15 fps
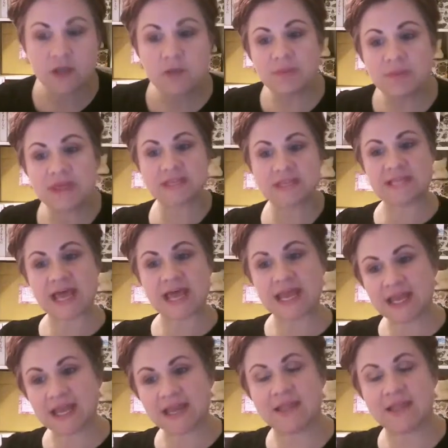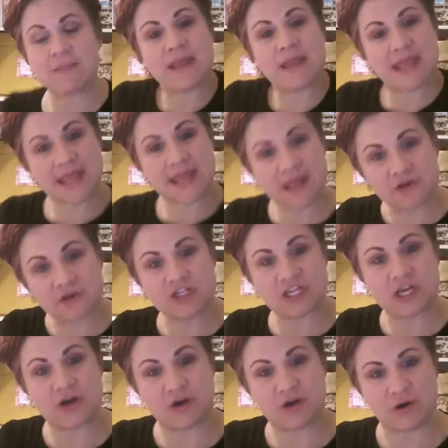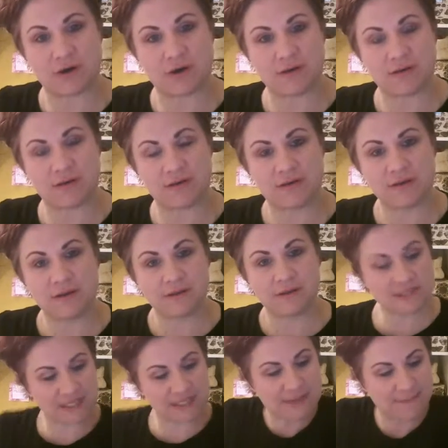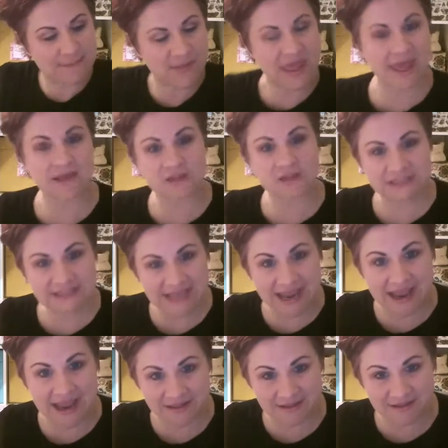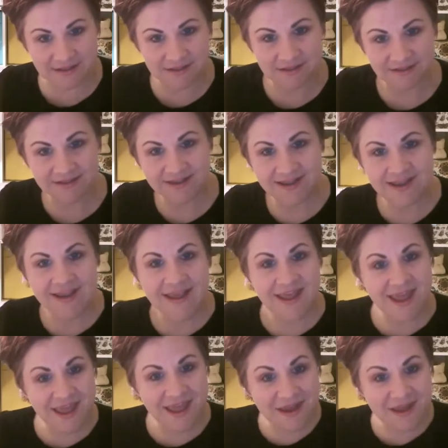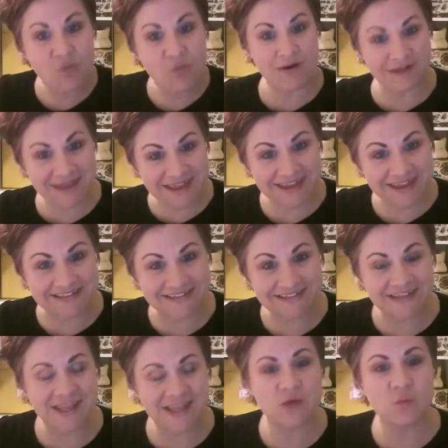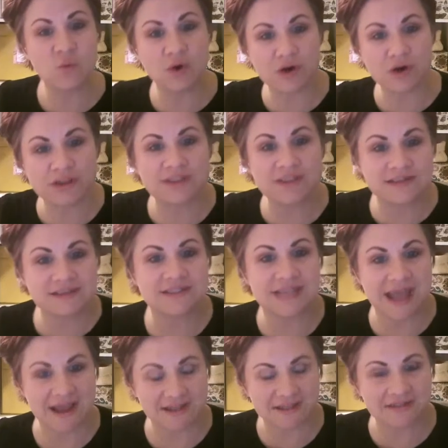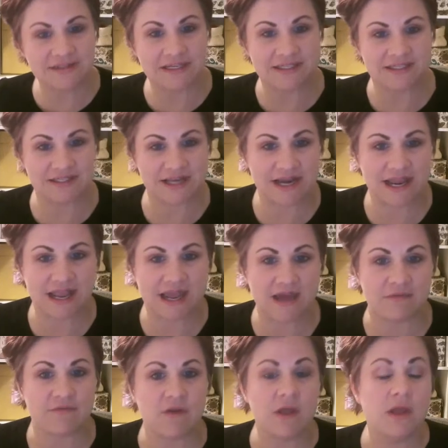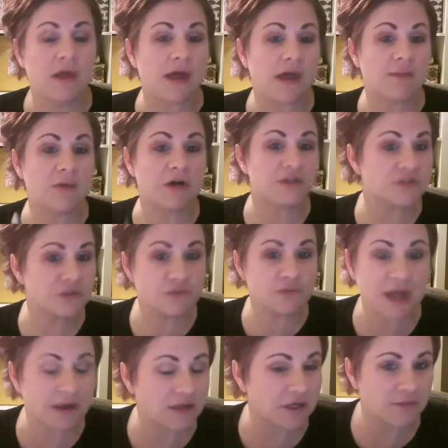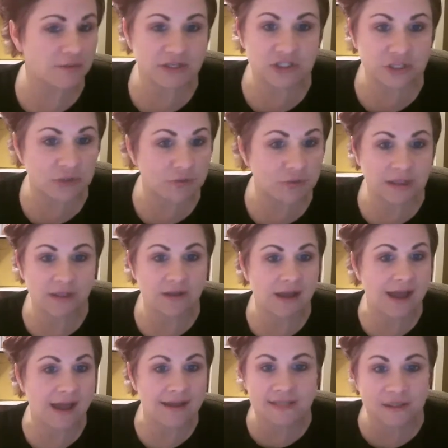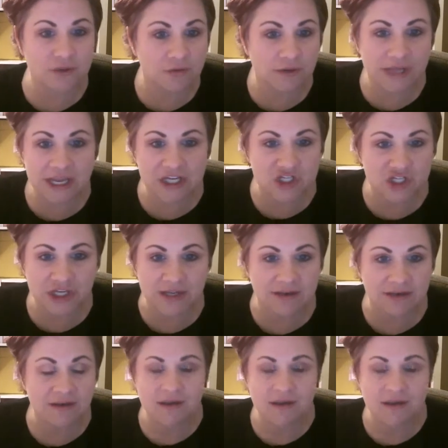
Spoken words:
because I got to get my energy on to get back to task and work this task list that I have. I'm also not going to be doing content creation